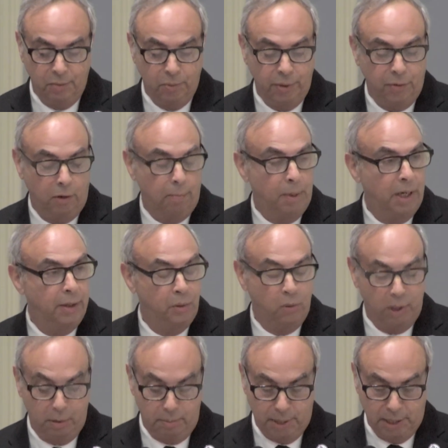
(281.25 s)
with Armando
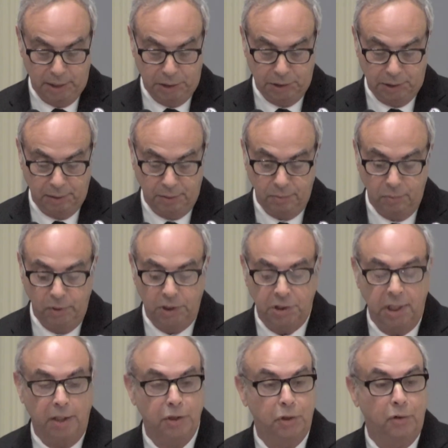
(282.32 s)
Almanza, we
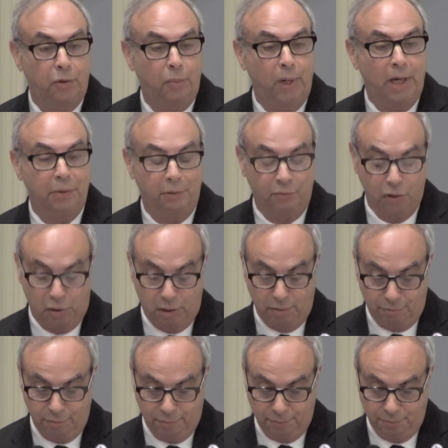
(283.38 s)
scheduled a round of golf.